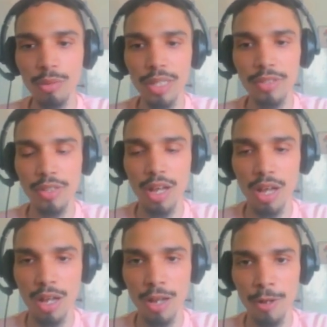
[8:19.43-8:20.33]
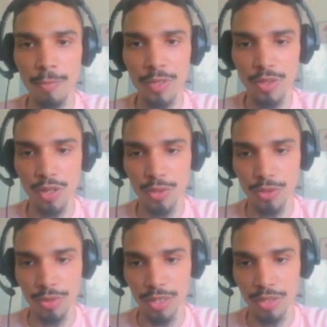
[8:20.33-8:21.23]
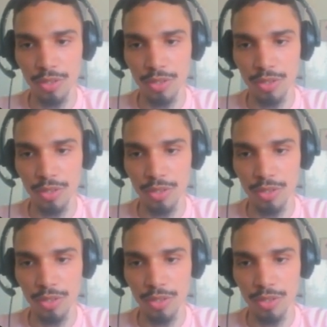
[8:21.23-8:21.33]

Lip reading: let's start doing this.